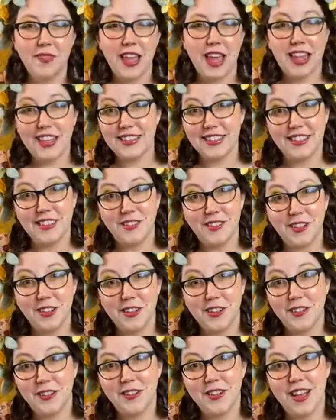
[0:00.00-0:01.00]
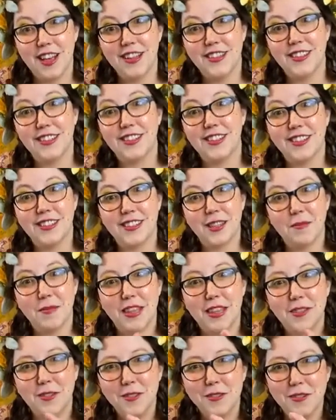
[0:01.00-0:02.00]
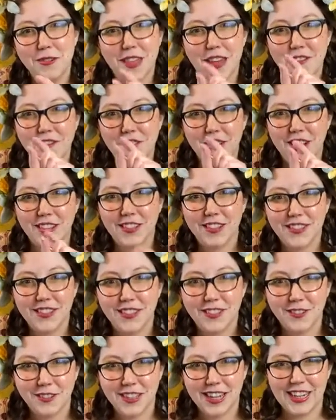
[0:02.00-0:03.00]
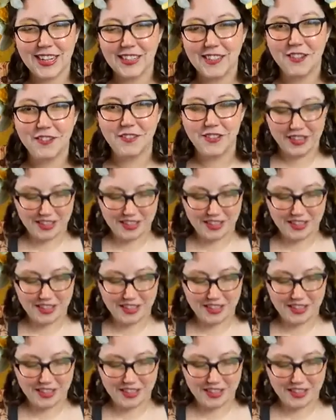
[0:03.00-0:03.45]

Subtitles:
I still need new glasses because I'm like, ooh, that font is so tiny over